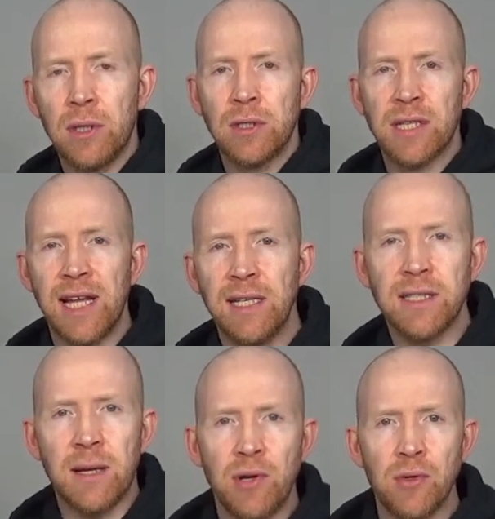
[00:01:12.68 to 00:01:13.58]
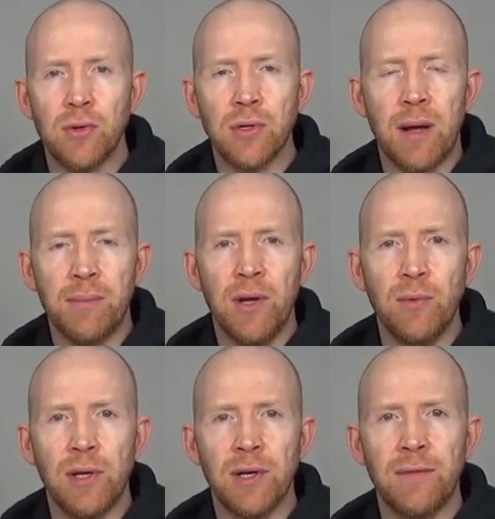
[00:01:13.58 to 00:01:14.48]
So anytime I call combo,
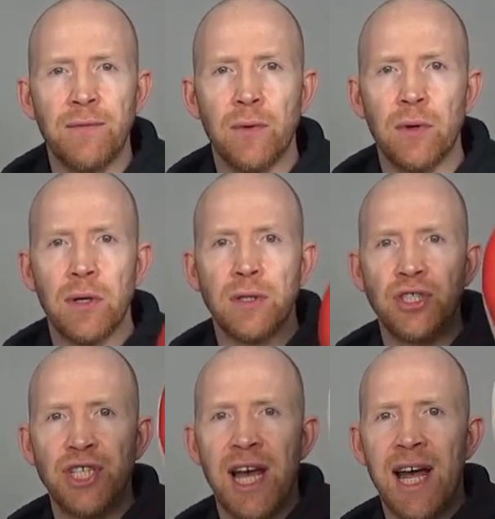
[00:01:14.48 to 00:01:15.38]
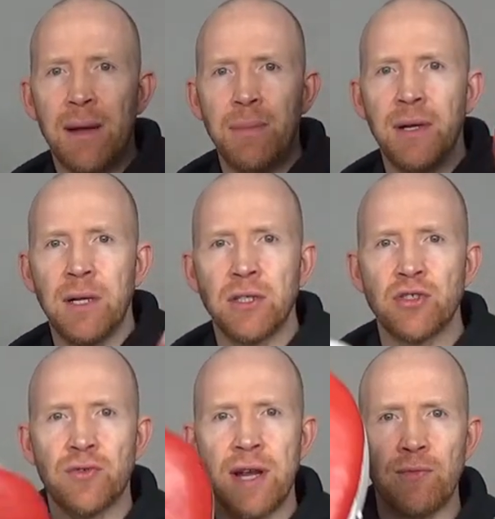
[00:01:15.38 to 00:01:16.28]
we're looking for jab,
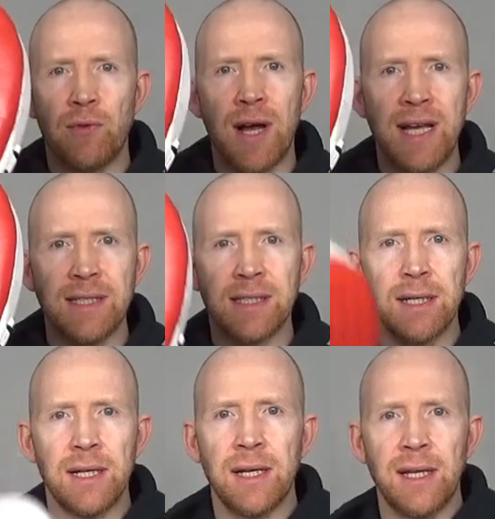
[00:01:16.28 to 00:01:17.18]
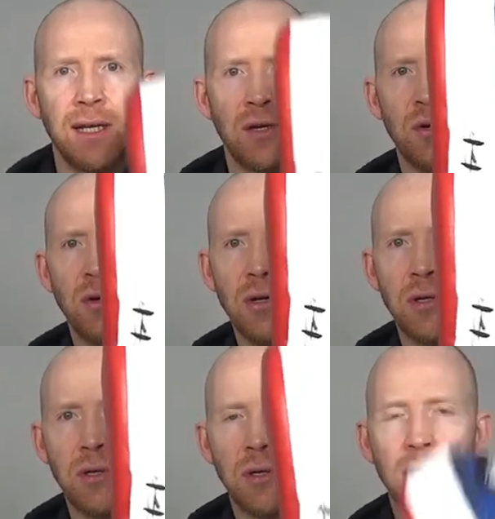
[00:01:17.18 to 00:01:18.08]
straight right, lead hook,
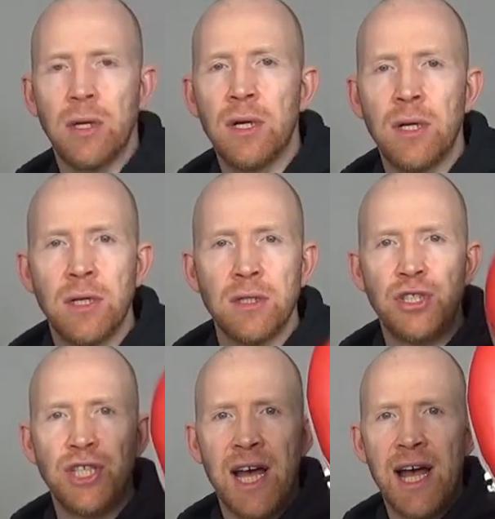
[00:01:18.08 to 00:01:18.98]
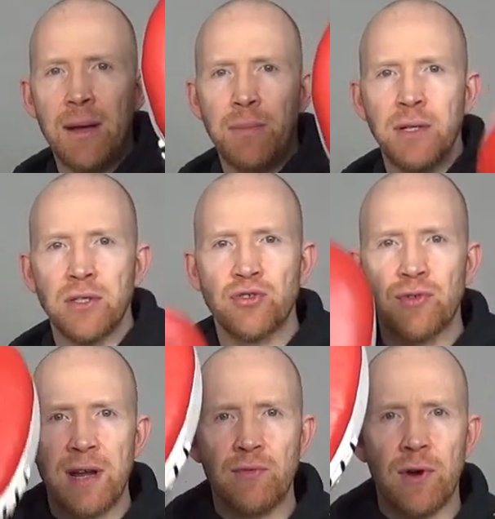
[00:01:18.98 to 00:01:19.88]
jab,
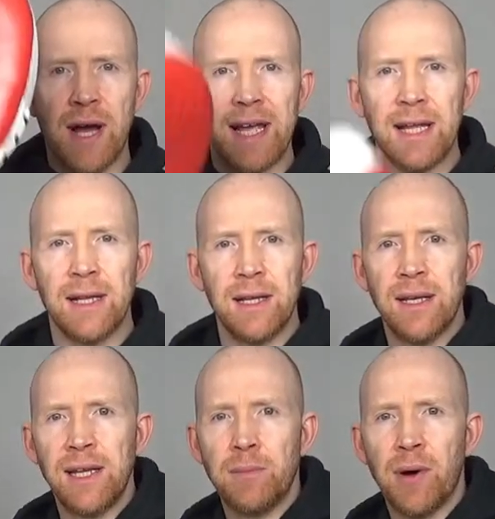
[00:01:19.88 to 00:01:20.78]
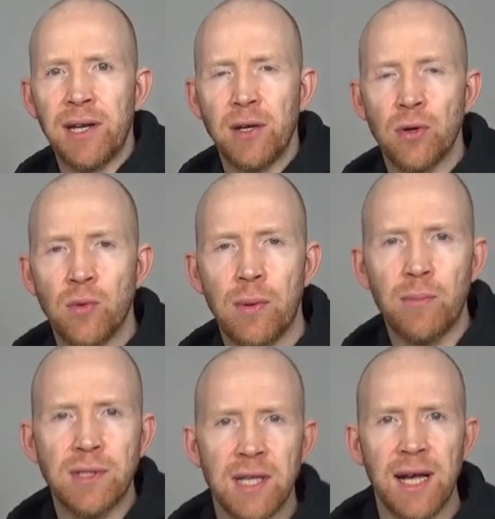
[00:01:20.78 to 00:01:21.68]
straight right, lead body hook. One
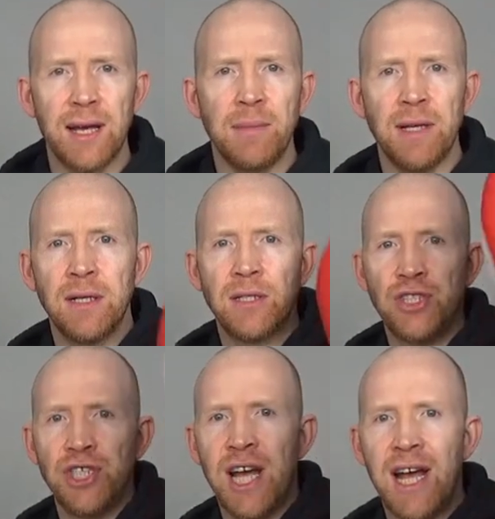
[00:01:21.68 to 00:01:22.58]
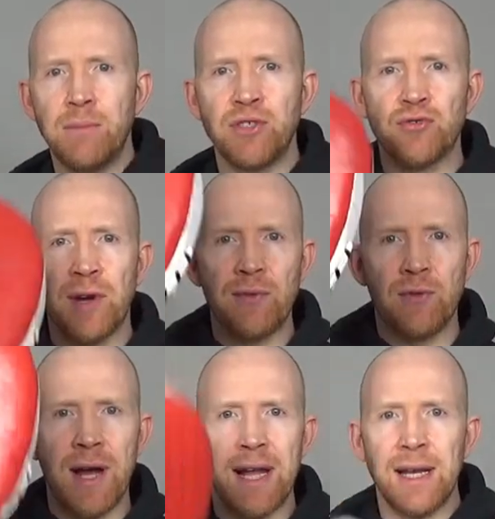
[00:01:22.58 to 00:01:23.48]
more time, jab, straight
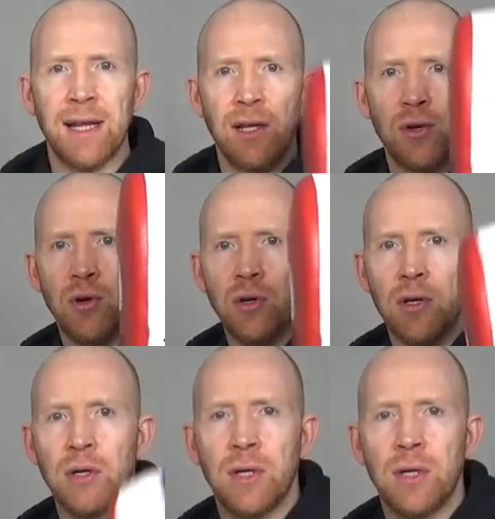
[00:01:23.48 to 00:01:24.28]
right, lead hook,